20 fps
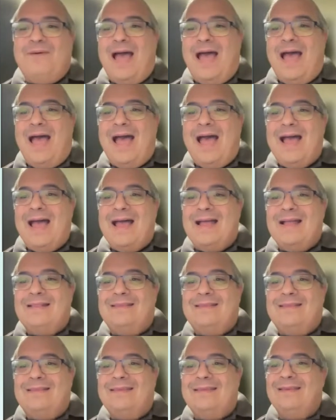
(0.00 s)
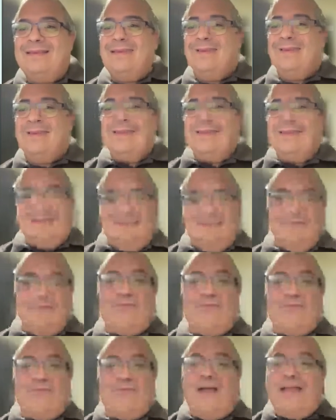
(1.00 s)
but
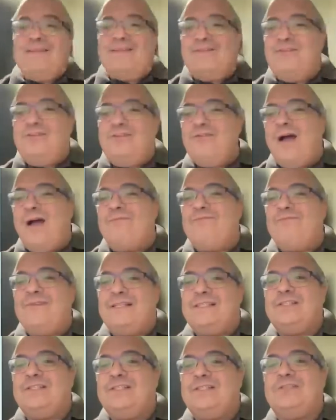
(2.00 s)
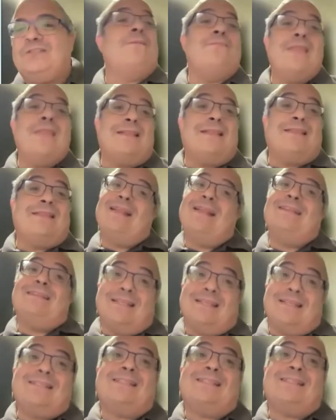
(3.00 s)
the fact that you have a script that
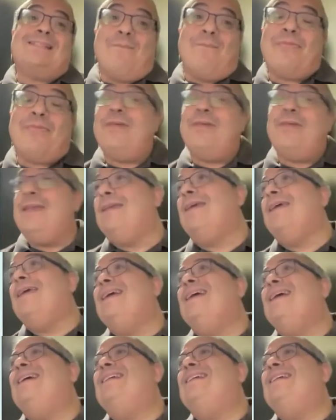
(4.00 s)
tells us something